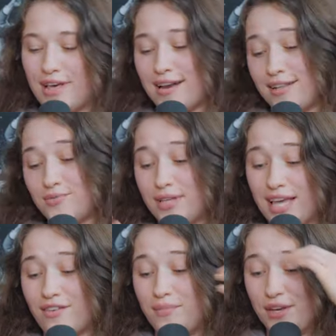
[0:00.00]
that. And it's really
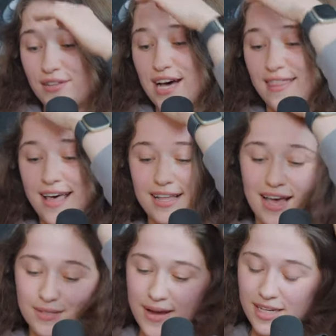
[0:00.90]
given me a lot in that
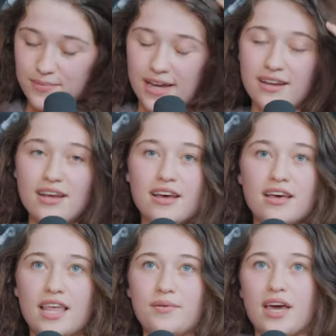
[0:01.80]
aspect. But
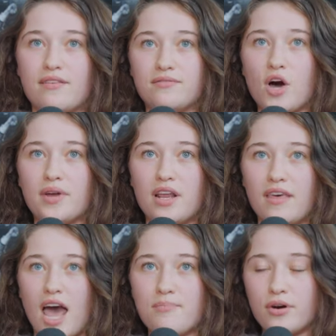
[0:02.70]
then we kind of go into the
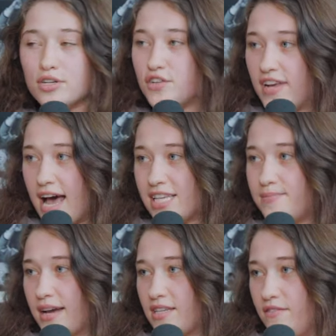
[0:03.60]
hypertrophy
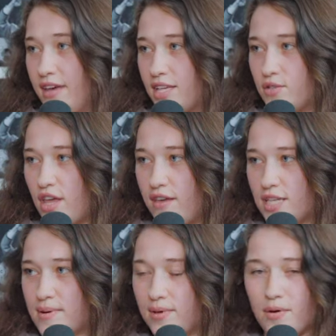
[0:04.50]
aspect of things, which I think
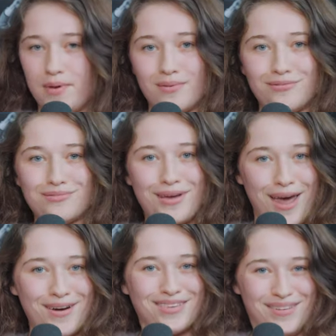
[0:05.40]
is probably what people
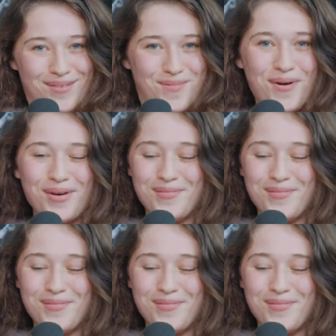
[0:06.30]
care a little bit more